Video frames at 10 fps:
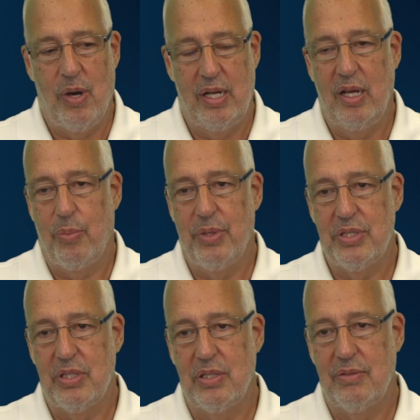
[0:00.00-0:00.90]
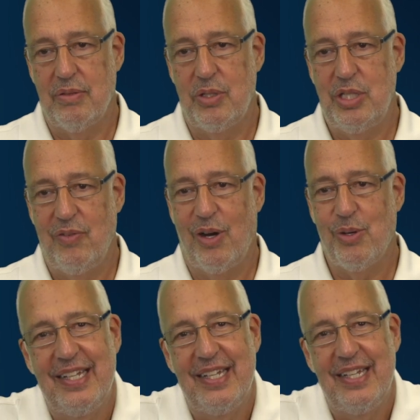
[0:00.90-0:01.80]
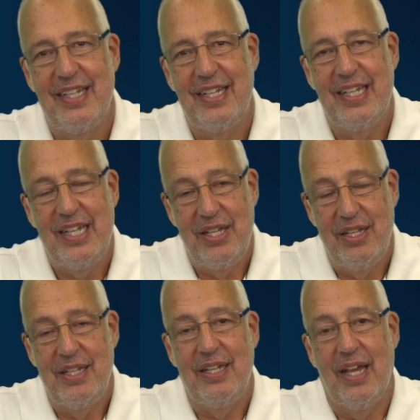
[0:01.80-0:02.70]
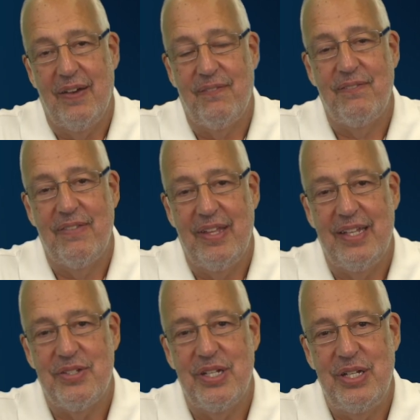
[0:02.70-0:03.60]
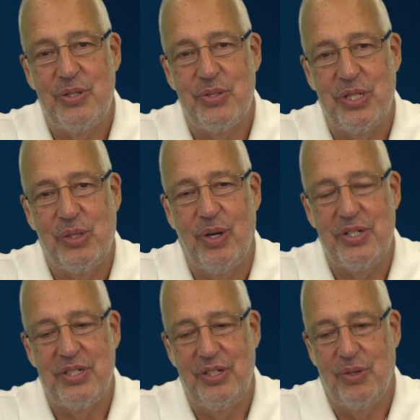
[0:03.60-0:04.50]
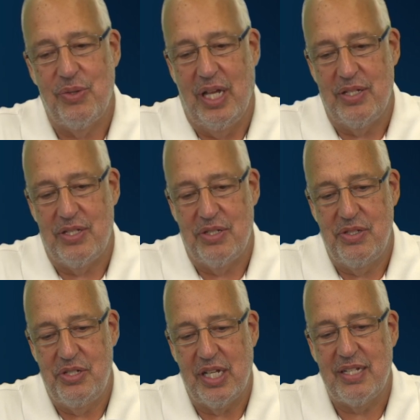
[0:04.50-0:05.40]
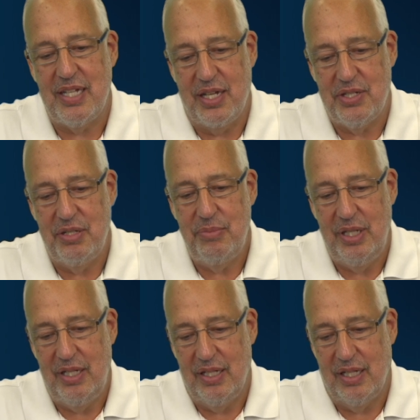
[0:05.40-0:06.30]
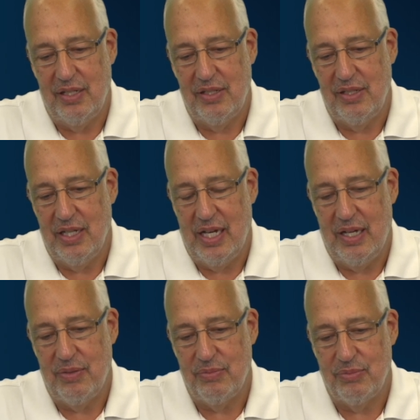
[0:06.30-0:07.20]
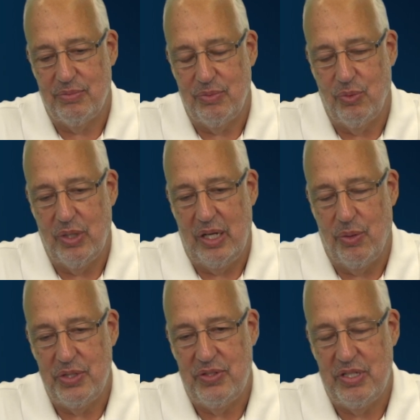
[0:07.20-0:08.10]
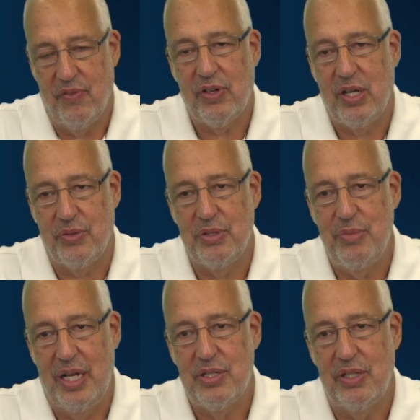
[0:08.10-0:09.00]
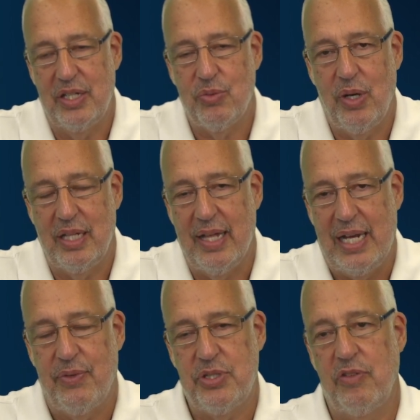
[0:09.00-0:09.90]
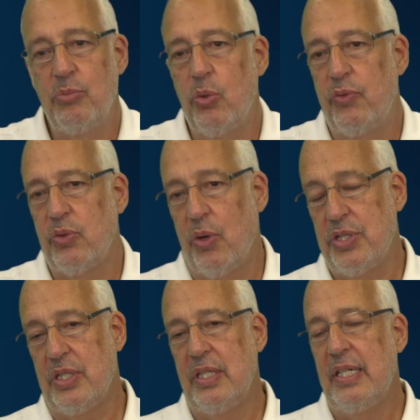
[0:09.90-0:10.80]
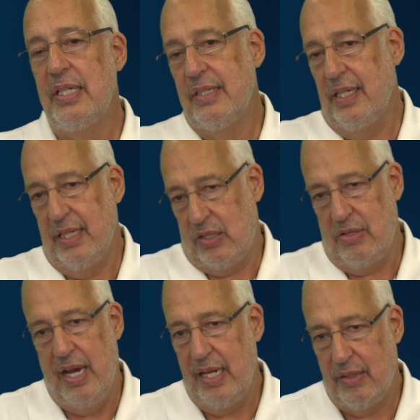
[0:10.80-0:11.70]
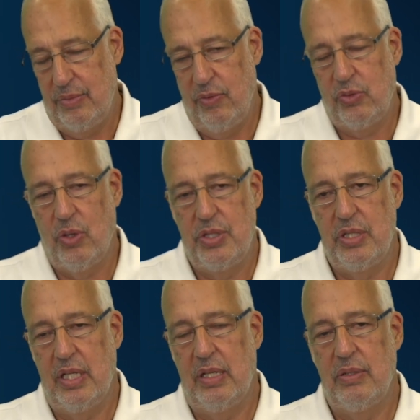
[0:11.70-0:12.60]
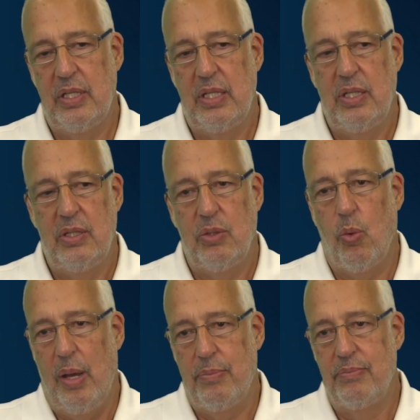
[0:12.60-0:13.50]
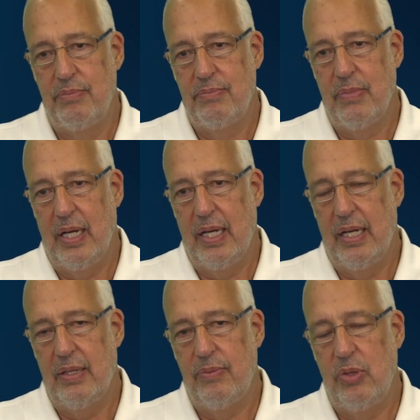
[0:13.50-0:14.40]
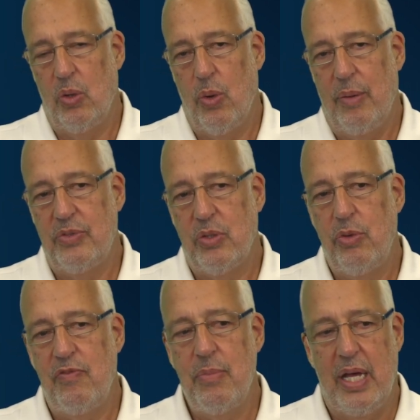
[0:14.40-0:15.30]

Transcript: to help us to achieve our goals. Yeah, it's an interesting question. Success in media, is difficult to measure. That's why a lot of us have moved towards electronic, have moved towards web. Web. So we've